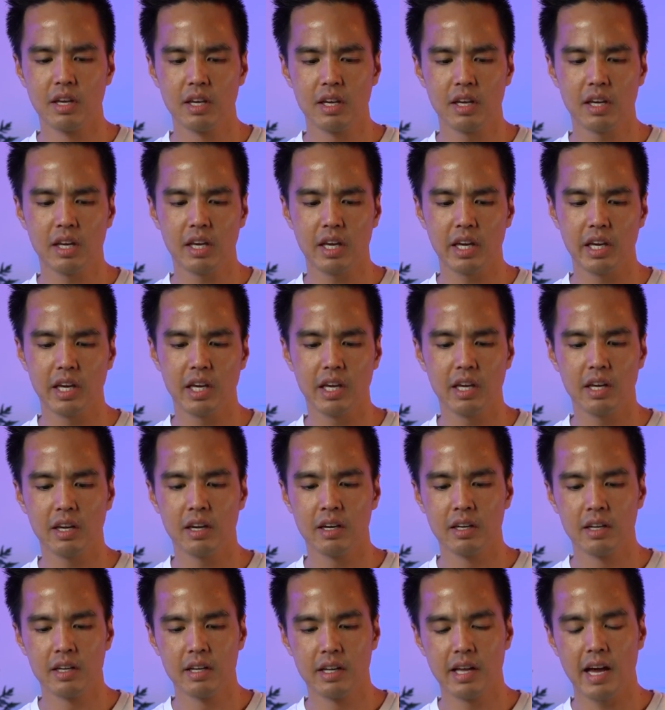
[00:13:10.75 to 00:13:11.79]
here
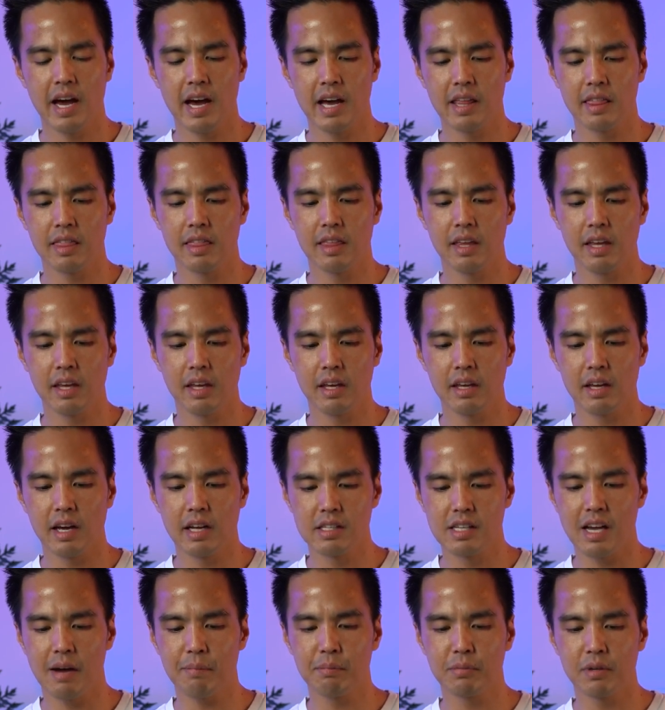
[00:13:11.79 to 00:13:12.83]
at the
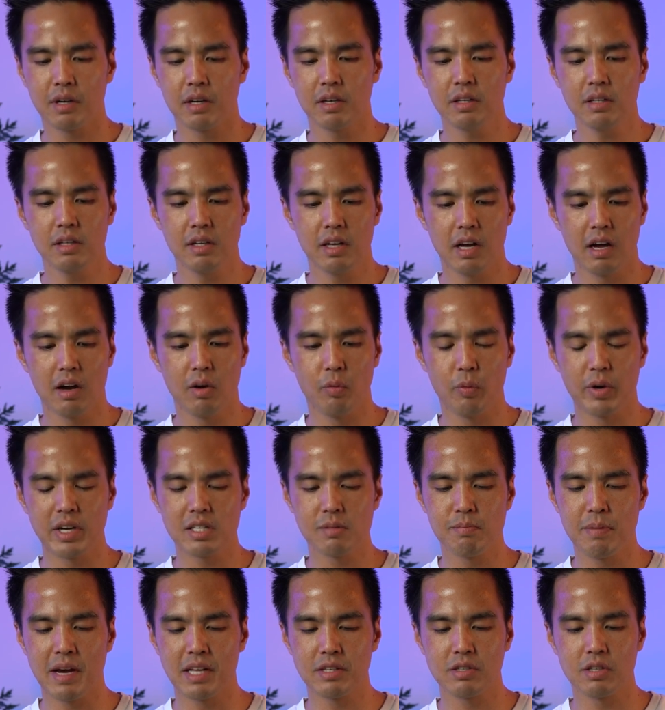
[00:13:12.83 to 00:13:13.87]
adapter when
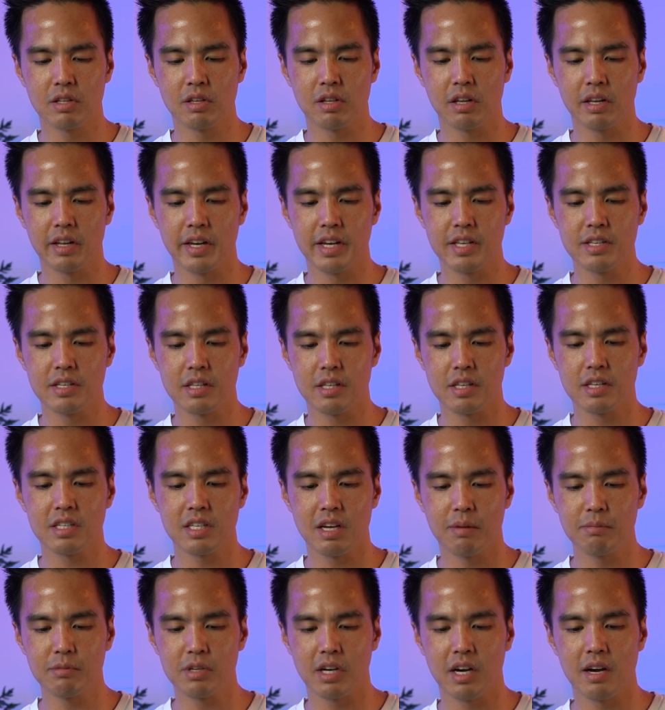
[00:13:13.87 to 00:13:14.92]
it's mounted to the lens, and then
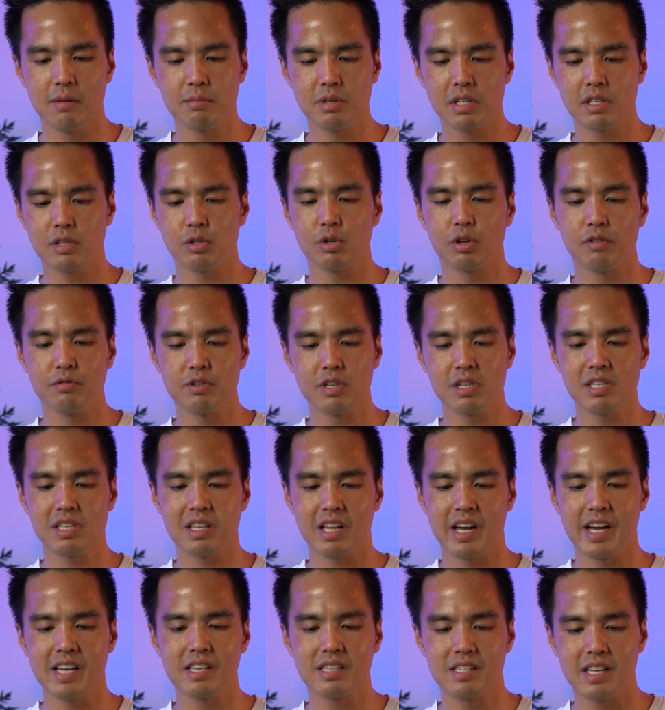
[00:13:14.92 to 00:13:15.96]
sometimes it sort of just
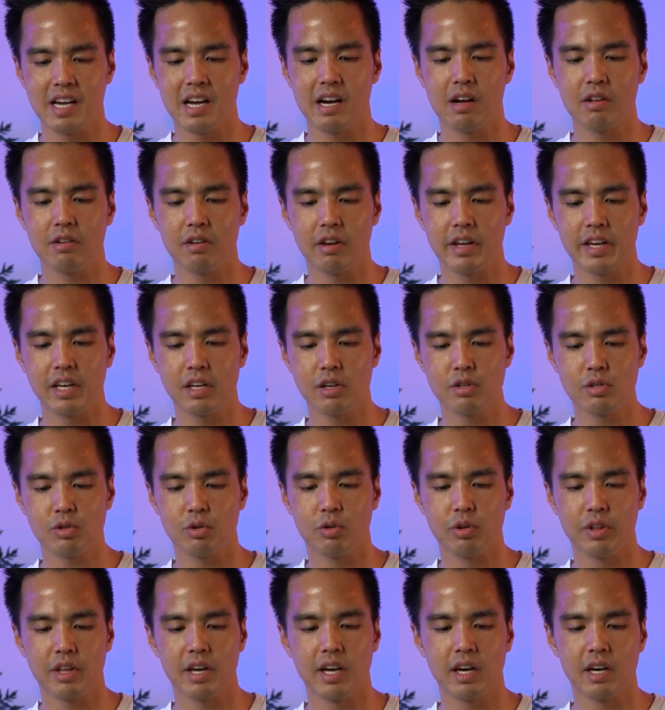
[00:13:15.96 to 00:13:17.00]
slides down like you
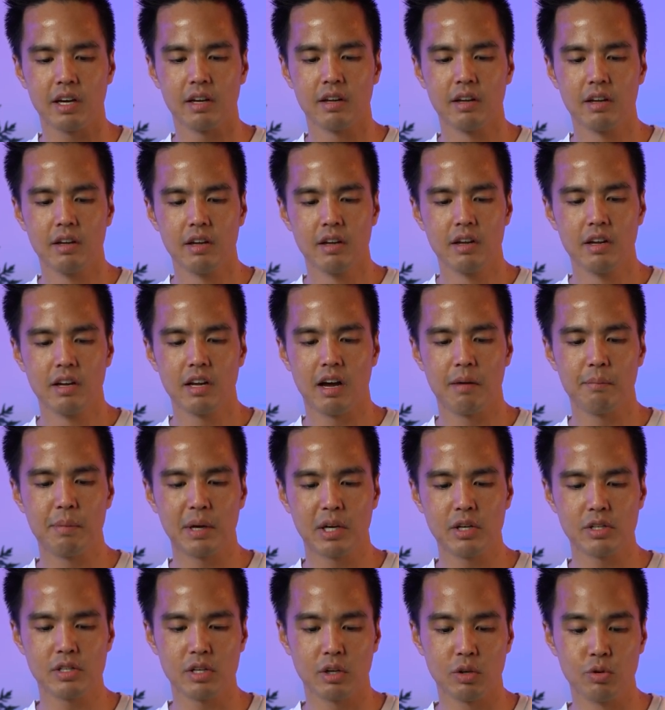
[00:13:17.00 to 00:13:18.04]
saw there,
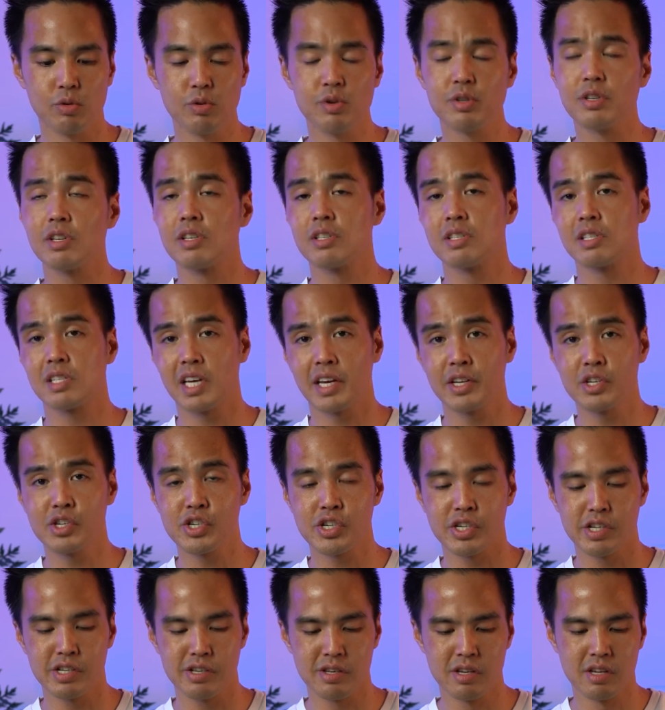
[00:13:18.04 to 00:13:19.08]
because it loses
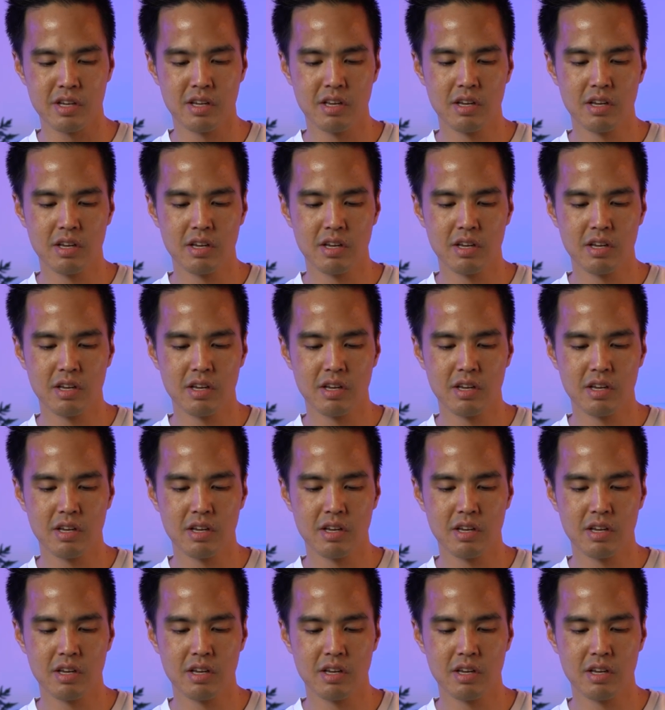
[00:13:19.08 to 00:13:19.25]
tension